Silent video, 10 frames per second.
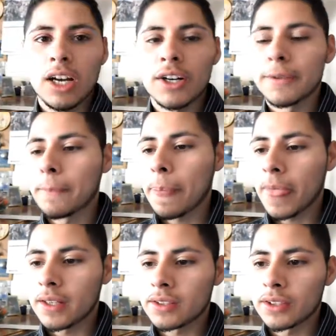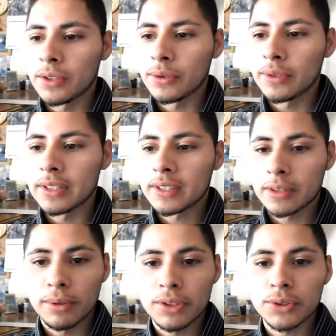Alright, so it's
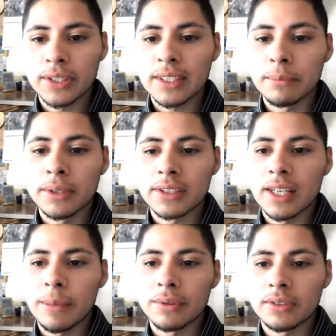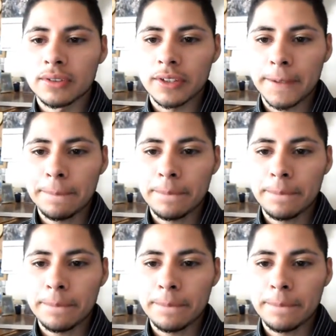compulsory, it must happen, okay?